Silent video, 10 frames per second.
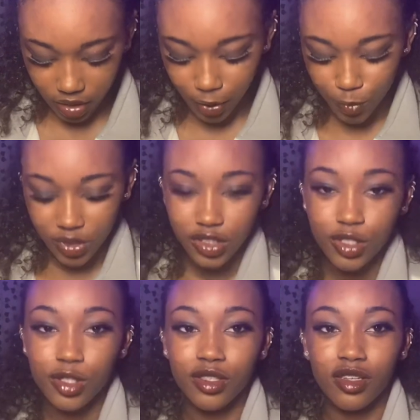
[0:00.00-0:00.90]
came with these
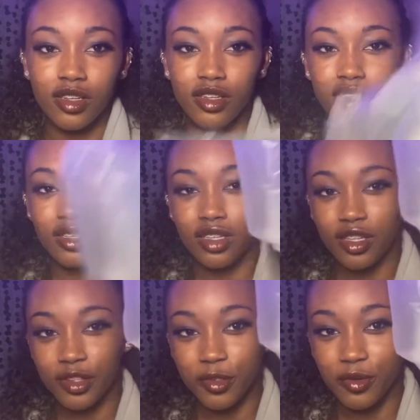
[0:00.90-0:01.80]

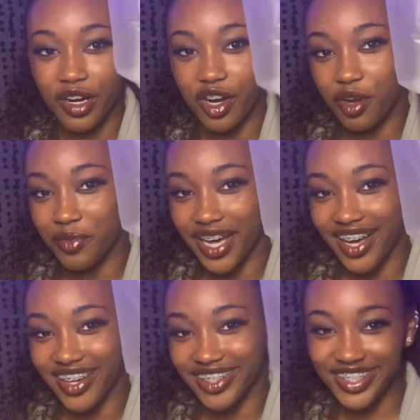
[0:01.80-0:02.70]
little
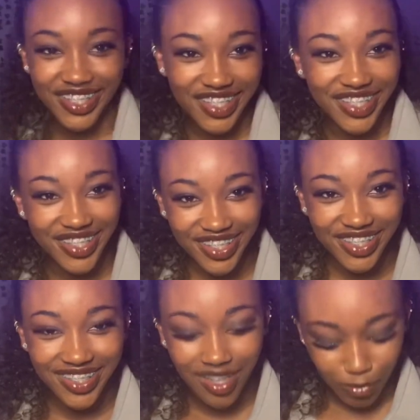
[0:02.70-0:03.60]
airbags,
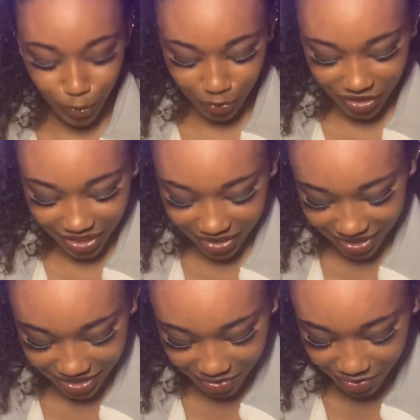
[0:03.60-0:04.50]
keep them
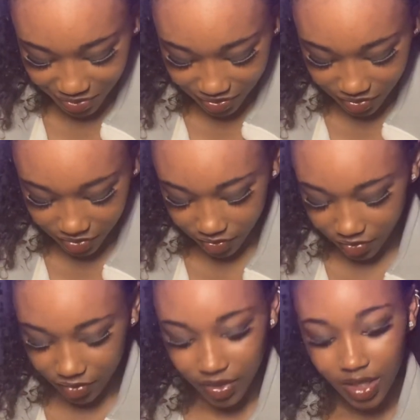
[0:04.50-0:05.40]
protected.
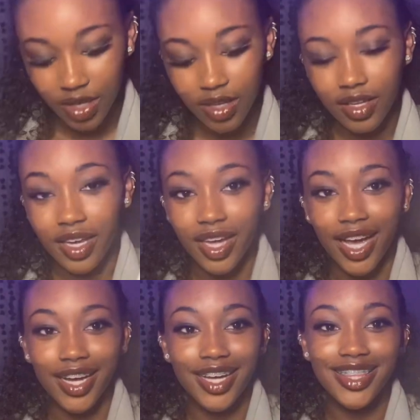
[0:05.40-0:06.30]
Okay,
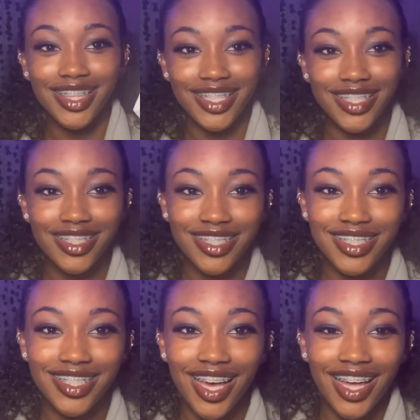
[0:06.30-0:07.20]
I got
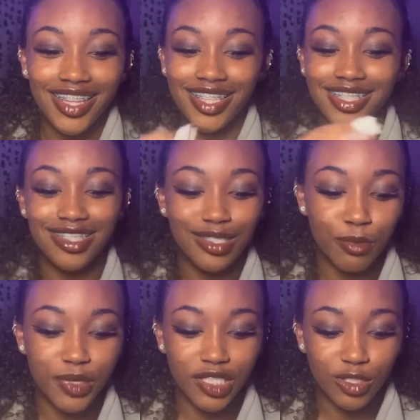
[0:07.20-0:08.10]
this. This is a
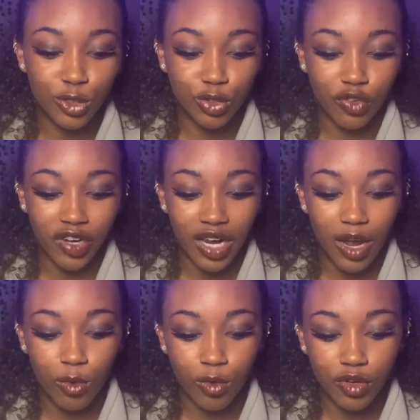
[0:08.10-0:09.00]
piece of jewelry
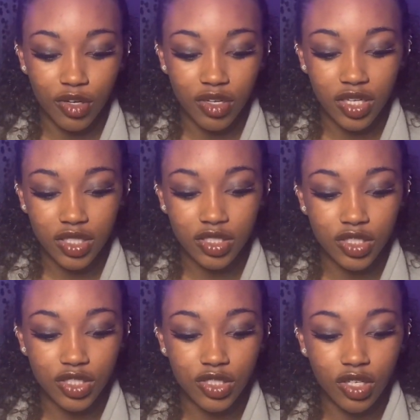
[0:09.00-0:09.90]
I ordered. It's a
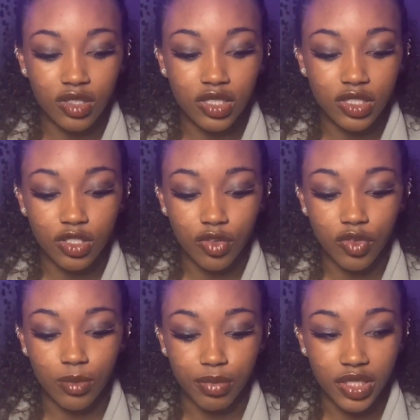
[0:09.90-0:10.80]
sterling
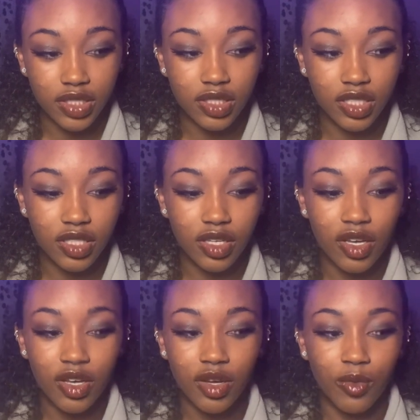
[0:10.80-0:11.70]
silver bracelet,
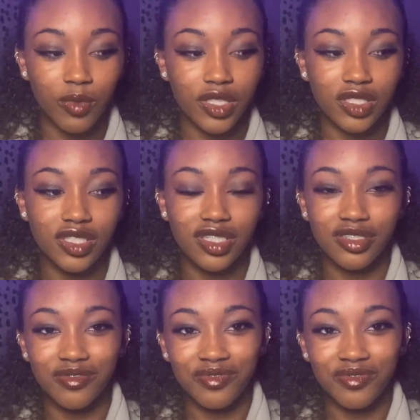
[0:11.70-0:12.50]
which